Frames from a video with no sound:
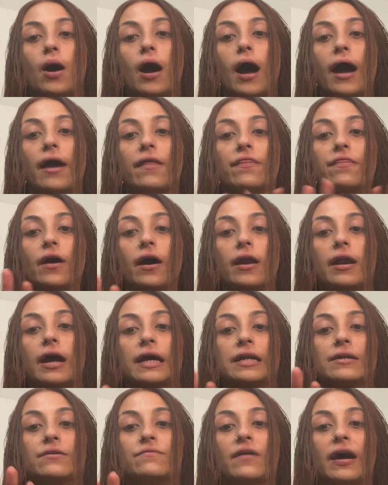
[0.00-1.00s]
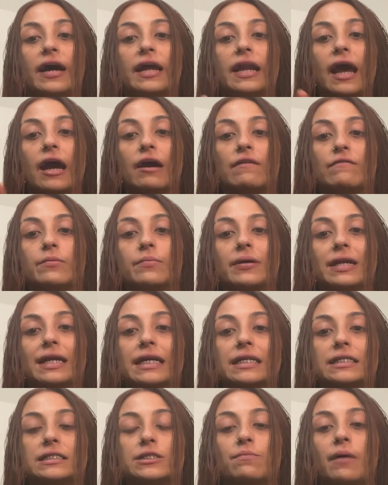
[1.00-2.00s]
I thought I'd invite everybody
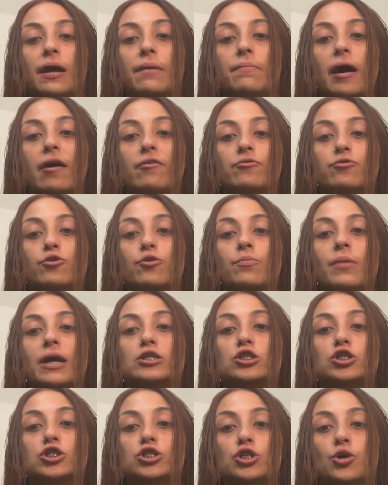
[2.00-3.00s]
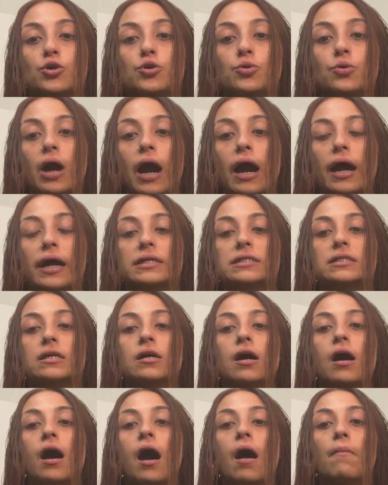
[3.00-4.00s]
into my bathroom and show you guys
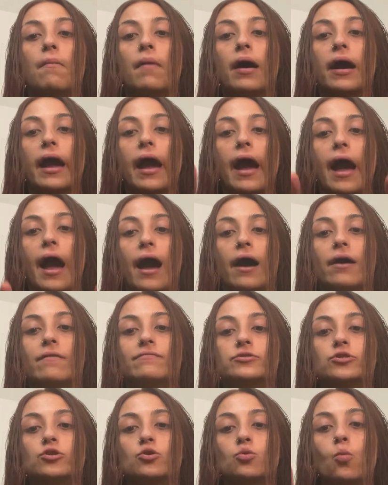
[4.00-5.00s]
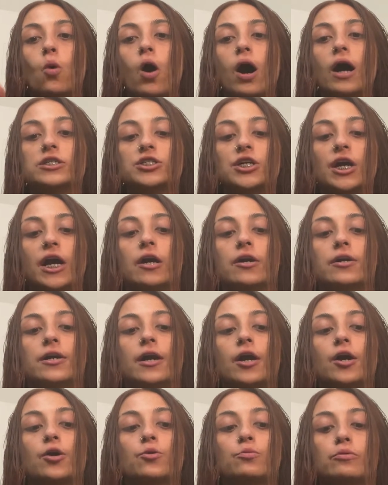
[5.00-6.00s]
my after wash hair
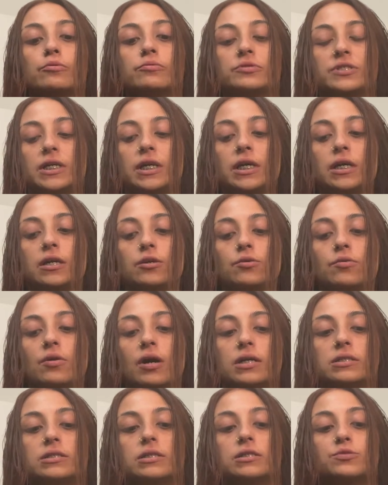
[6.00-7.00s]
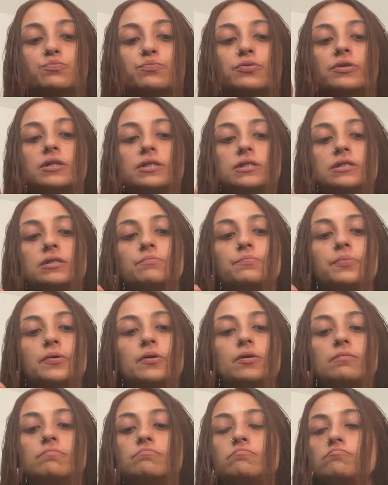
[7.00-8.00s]
care routine. You guys, it's pretty
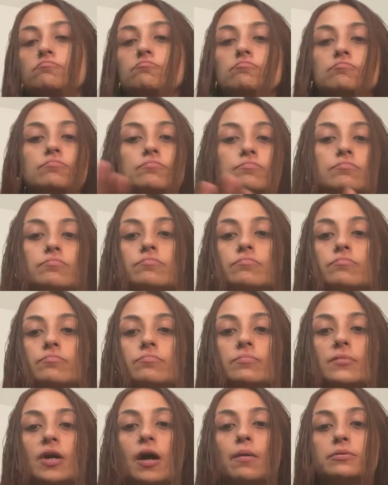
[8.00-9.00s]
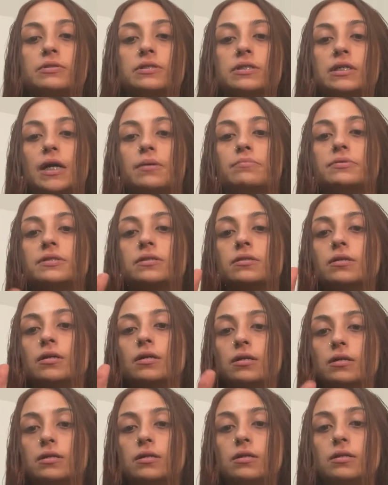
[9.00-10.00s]
simple. A couple steps.
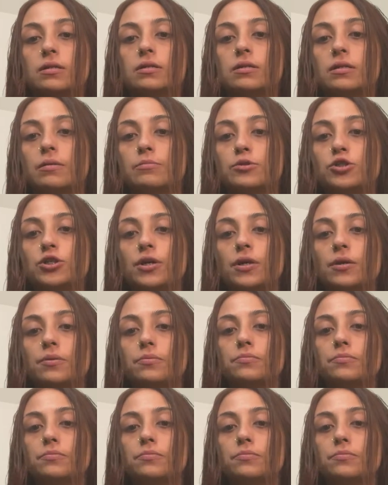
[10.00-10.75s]
Let me show you.